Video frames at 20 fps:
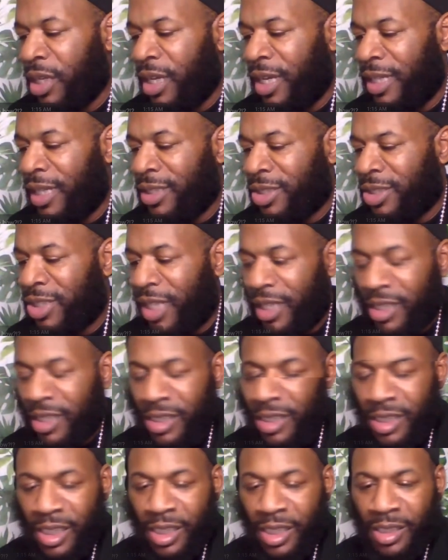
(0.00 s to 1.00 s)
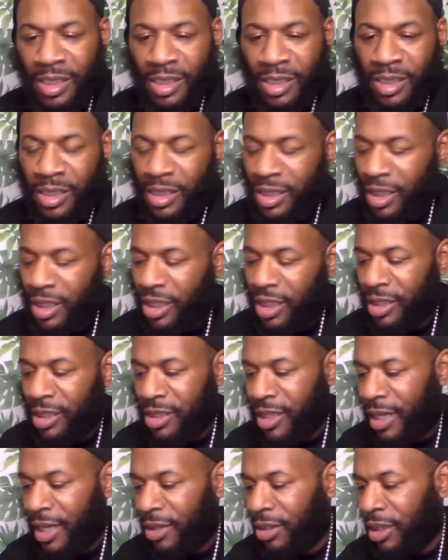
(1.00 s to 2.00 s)
Jealousy is a disease
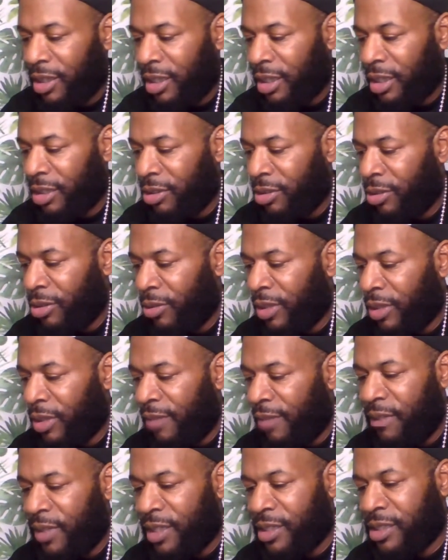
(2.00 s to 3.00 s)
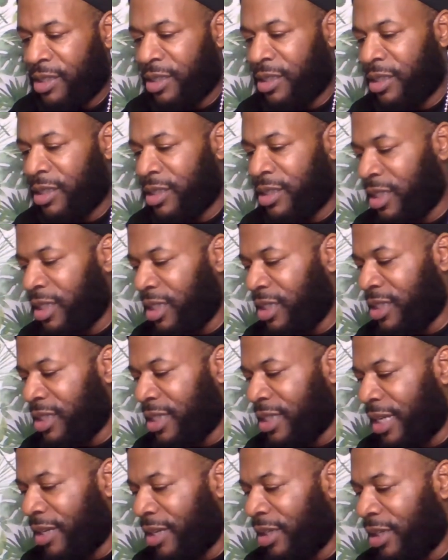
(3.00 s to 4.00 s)
out here. Envy is a disease
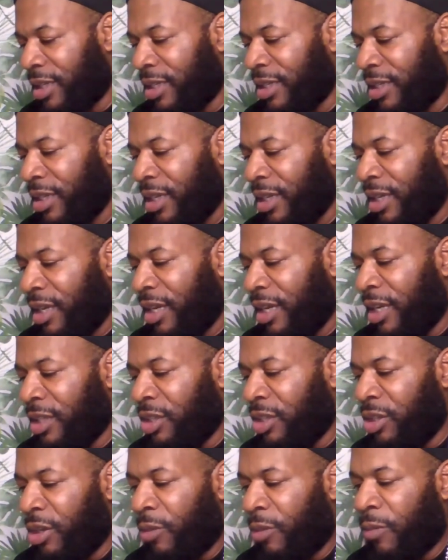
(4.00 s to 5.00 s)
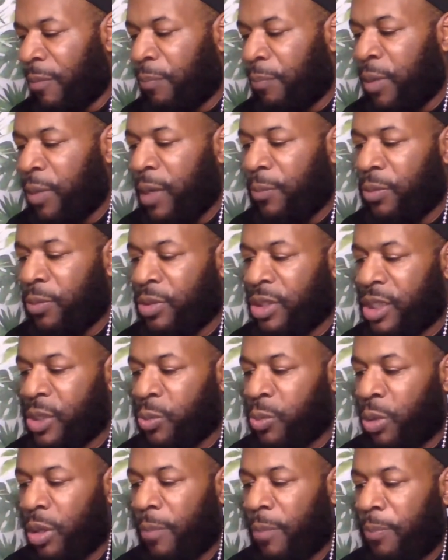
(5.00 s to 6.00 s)
out here. And, when people just
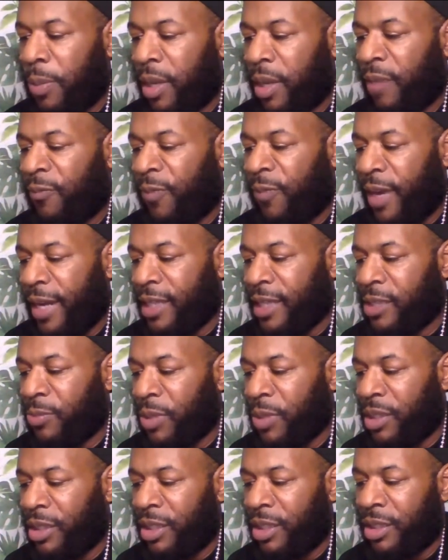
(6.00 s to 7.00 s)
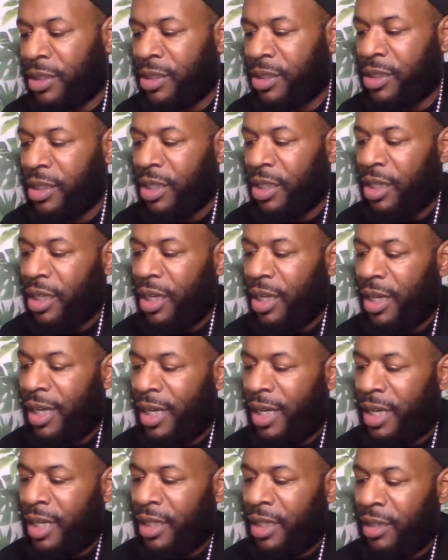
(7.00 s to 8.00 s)
want to pick fights because
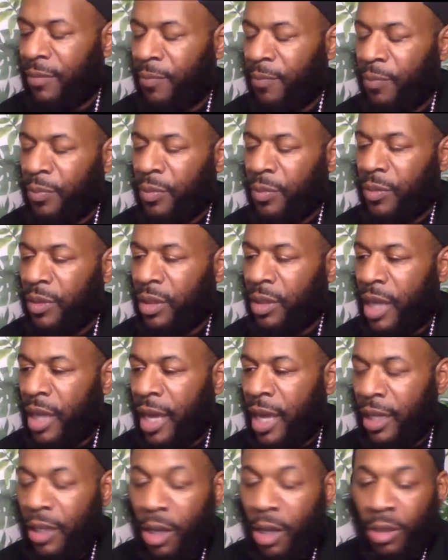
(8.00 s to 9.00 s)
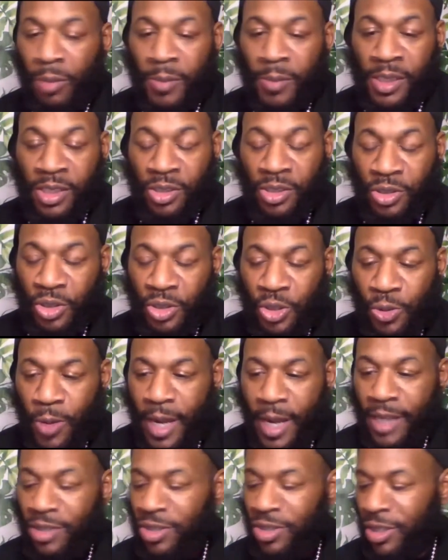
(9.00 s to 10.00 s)
I call him Mr.
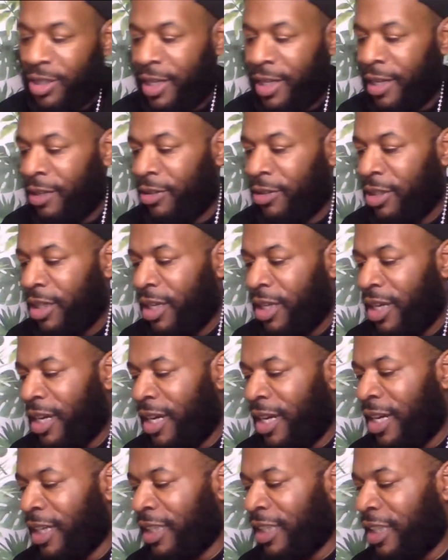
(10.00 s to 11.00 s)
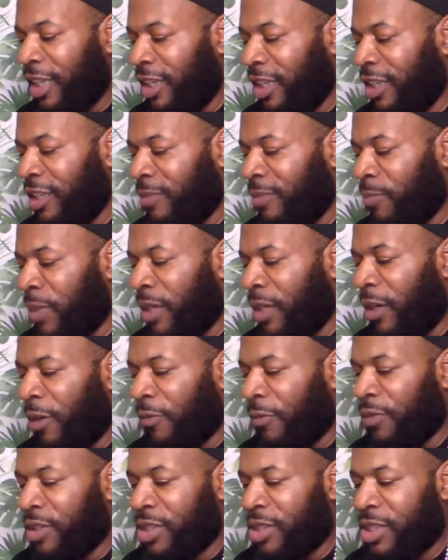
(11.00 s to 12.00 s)
Distraction now. He been off
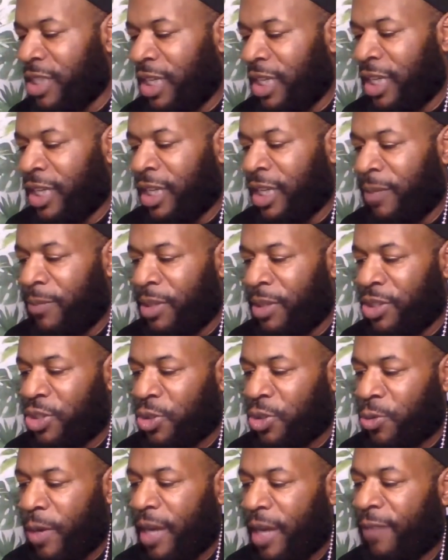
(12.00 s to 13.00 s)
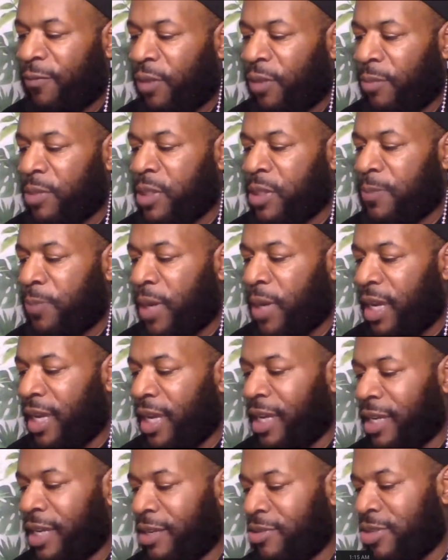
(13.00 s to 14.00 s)
the scene. He been striked from his
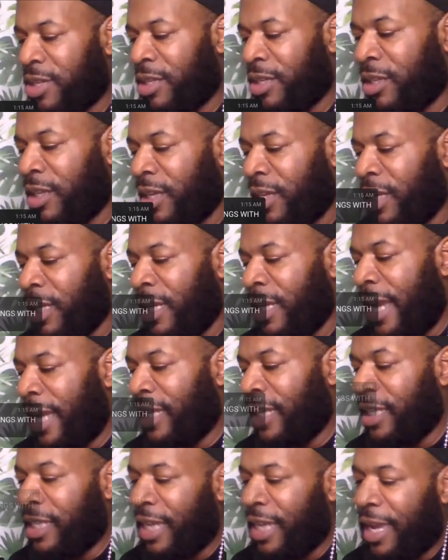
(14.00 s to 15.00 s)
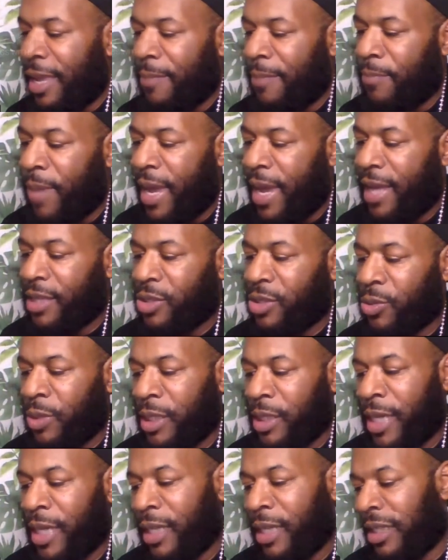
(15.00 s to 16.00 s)
page. And now he came back, so he
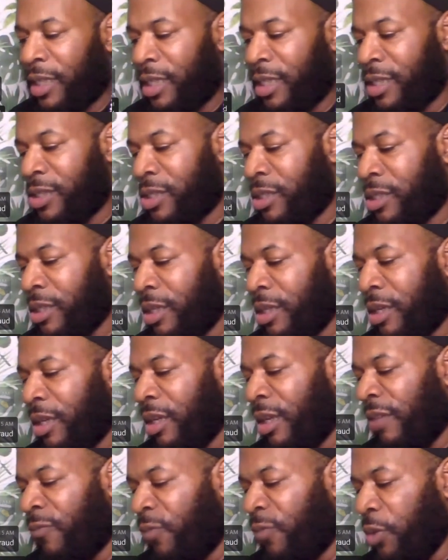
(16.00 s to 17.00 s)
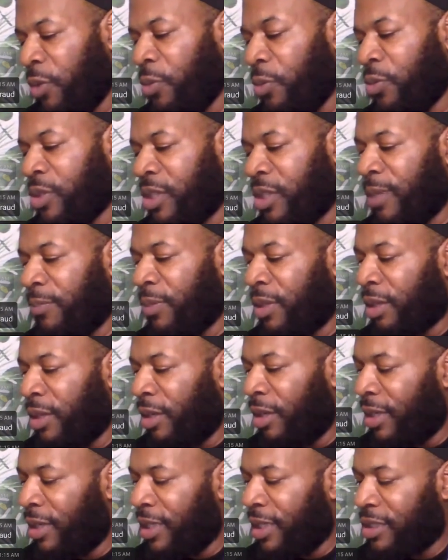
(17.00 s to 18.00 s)
got to get his views up and
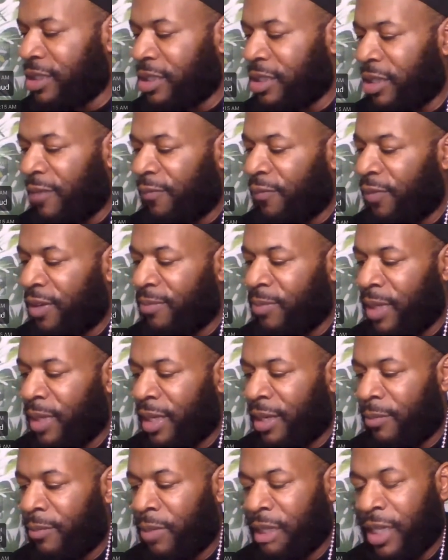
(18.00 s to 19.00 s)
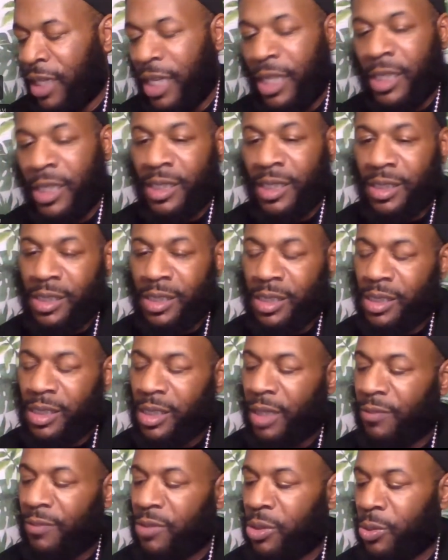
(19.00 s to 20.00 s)
all that stuff up, man. I mean, he does this
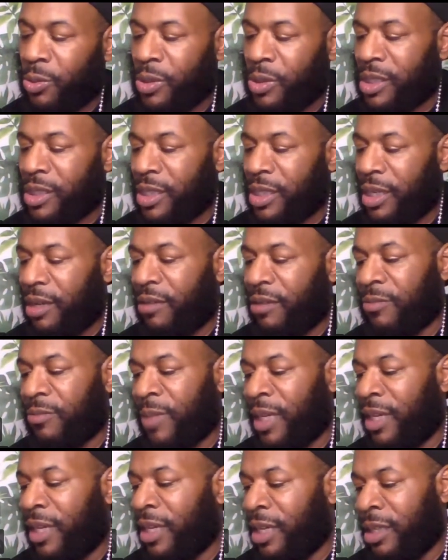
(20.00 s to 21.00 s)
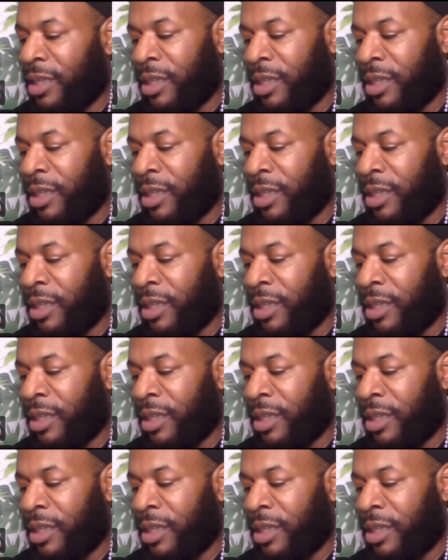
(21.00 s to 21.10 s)
stuff to himself, man.